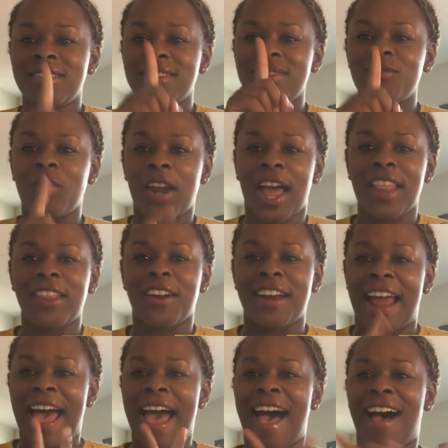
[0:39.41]
when I learn
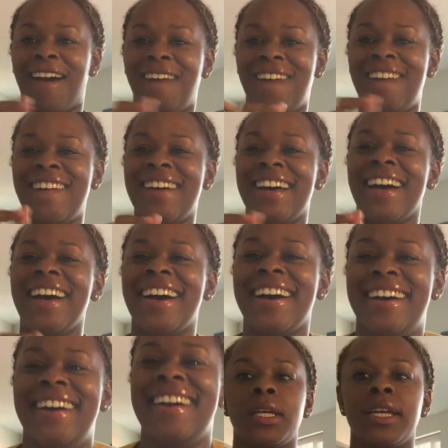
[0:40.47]
how.
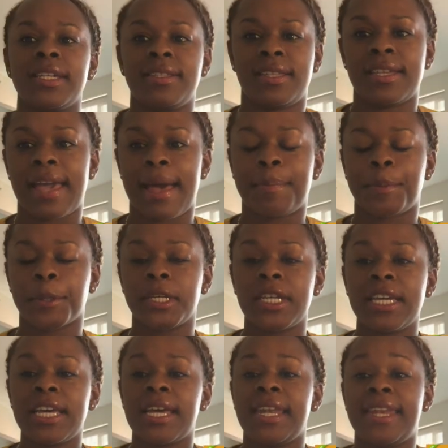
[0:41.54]
Is the app.
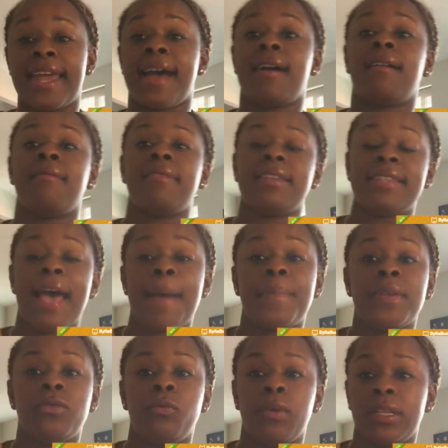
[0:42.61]
Now this app
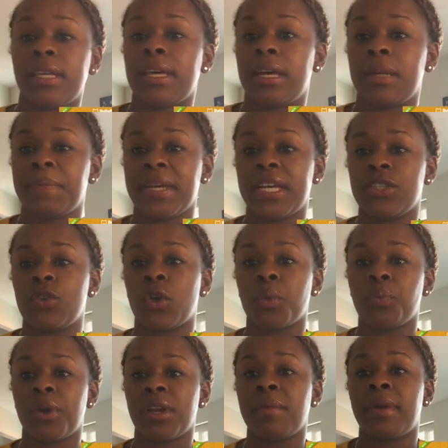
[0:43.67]
is really good because you
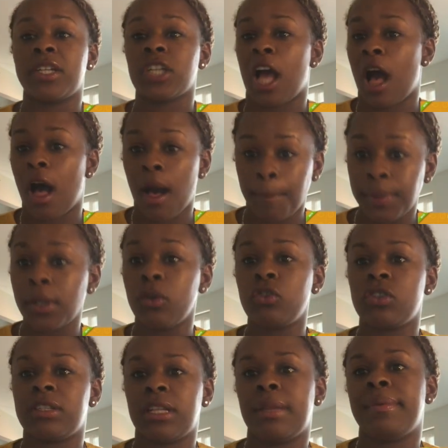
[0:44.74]
can pretty much upload
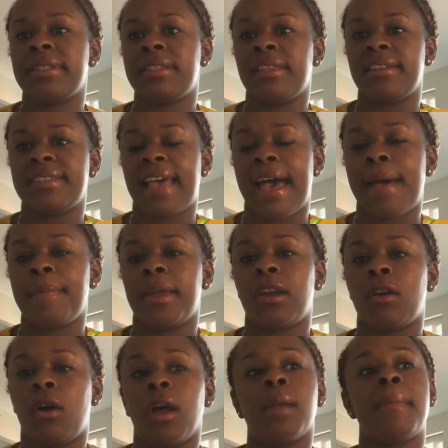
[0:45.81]
your syllabus to this app, and
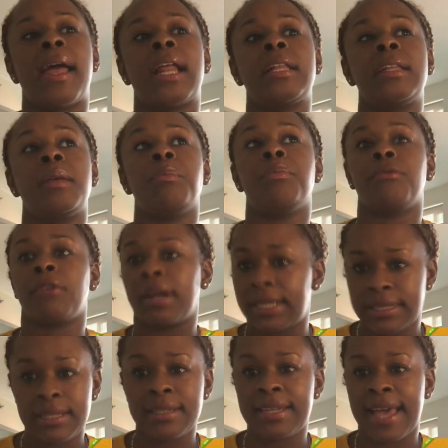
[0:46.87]
it automatically
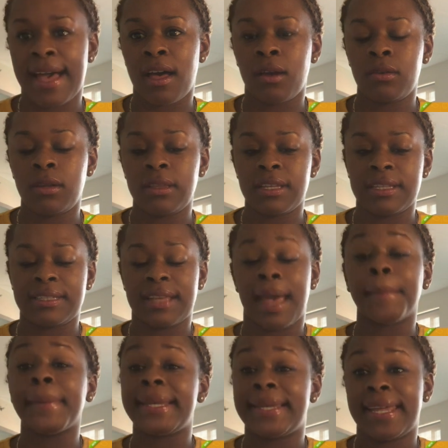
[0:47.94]
breaks it down, the
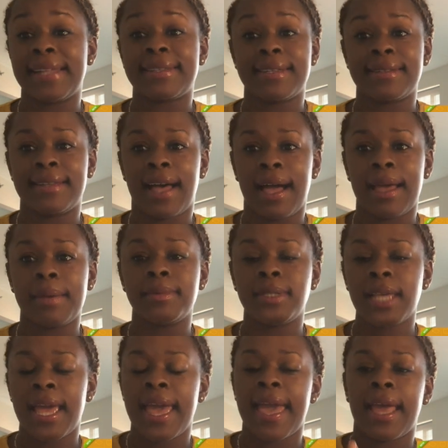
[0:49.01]
assignment dates and times,
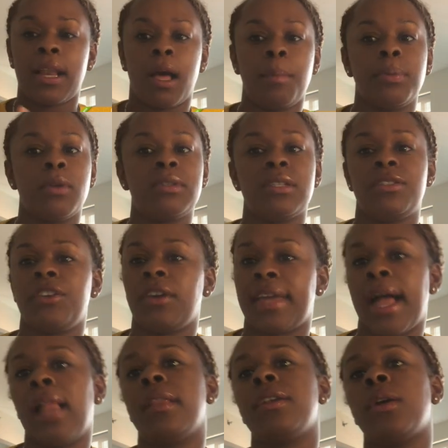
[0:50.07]
and uploads it to your
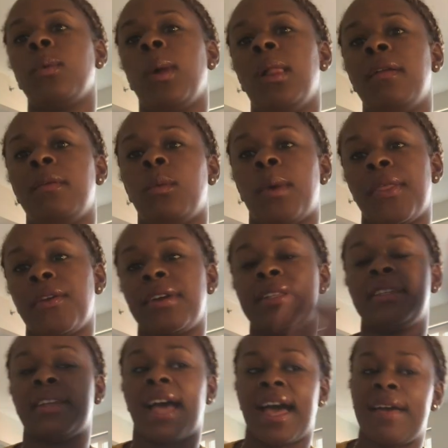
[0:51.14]
calendar, whether
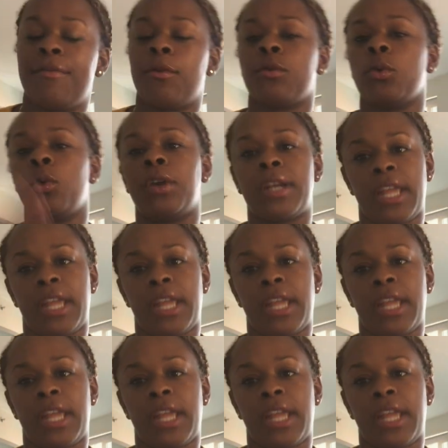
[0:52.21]
it's an iPhone or an